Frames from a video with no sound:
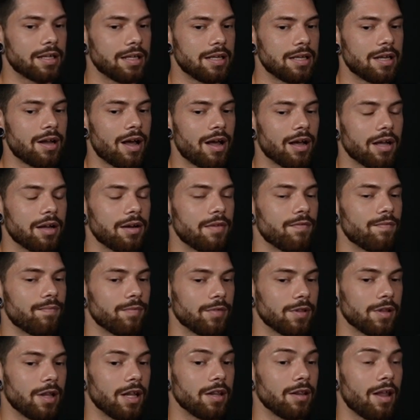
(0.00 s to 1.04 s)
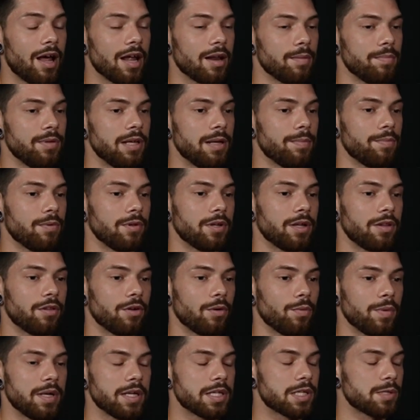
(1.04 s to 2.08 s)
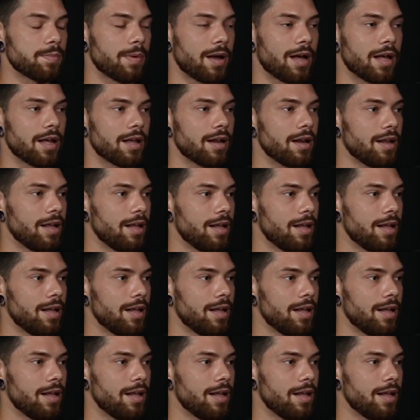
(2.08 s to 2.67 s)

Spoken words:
knocking a lot of people in their weak spot.